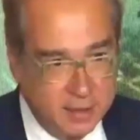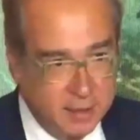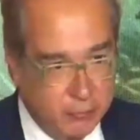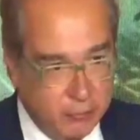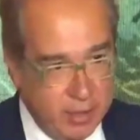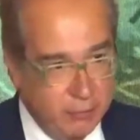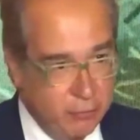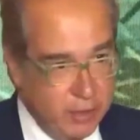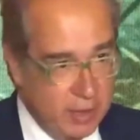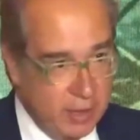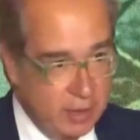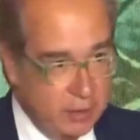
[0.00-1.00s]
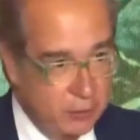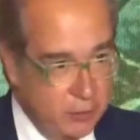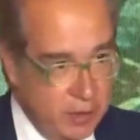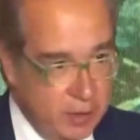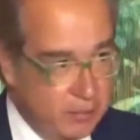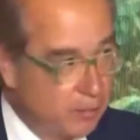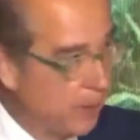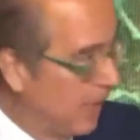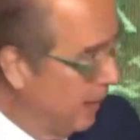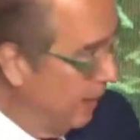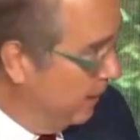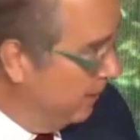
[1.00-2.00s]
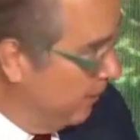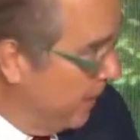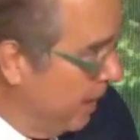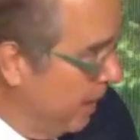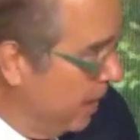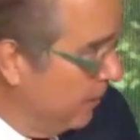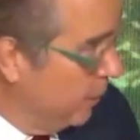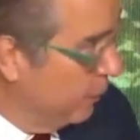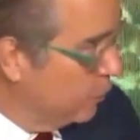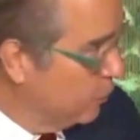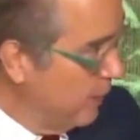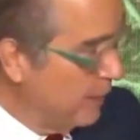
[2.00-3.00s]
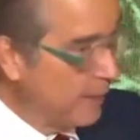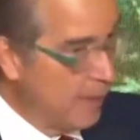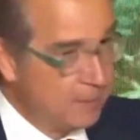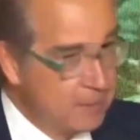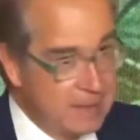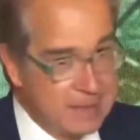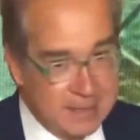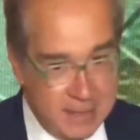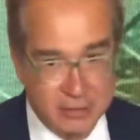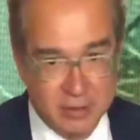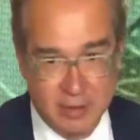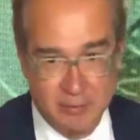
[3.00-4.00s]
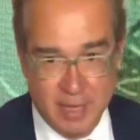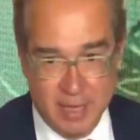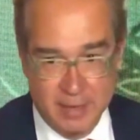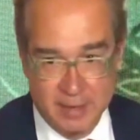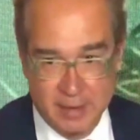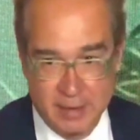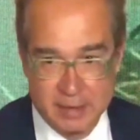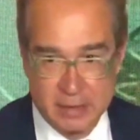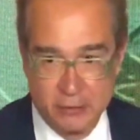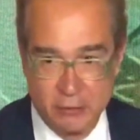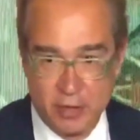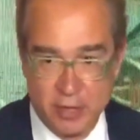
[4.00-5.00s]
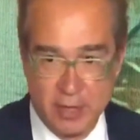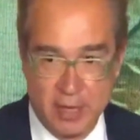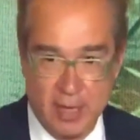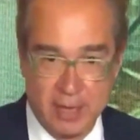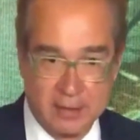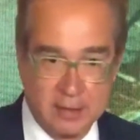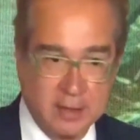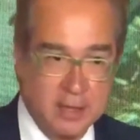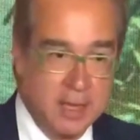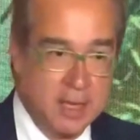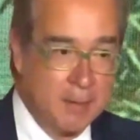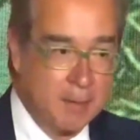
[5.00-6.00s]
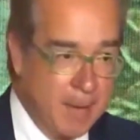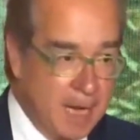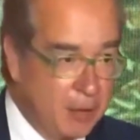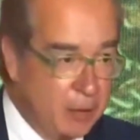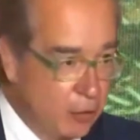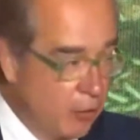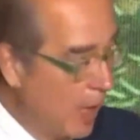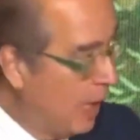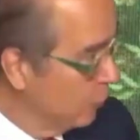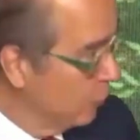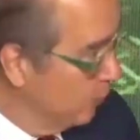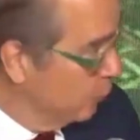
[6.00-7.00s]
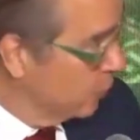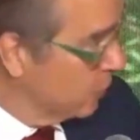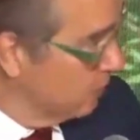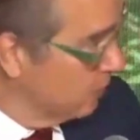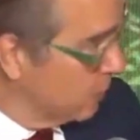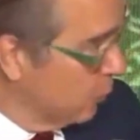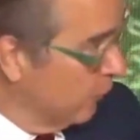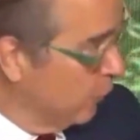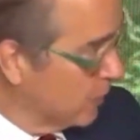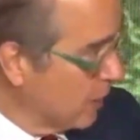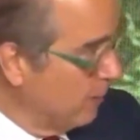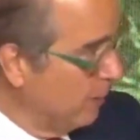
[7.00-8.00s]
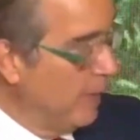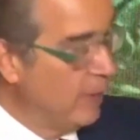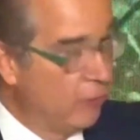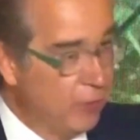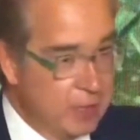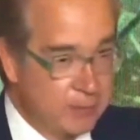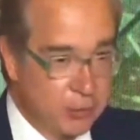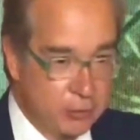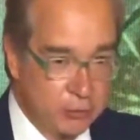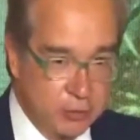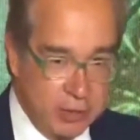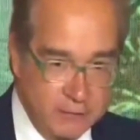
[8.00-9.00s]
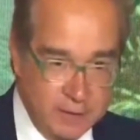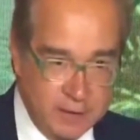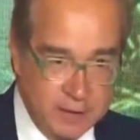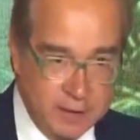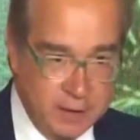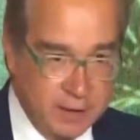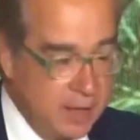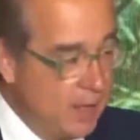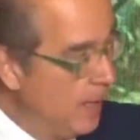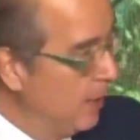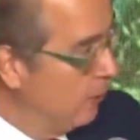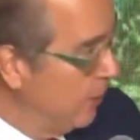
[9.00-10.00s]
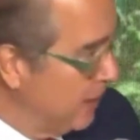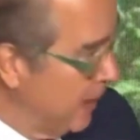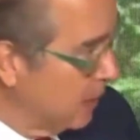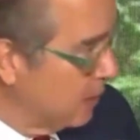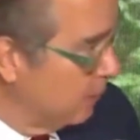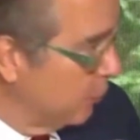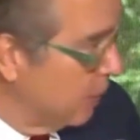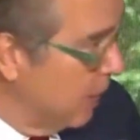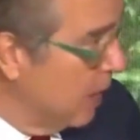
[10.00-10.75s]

the way we are doing planning. Because many times the central planning is looking at macro outputs. So, for example, increase productivity, increase export,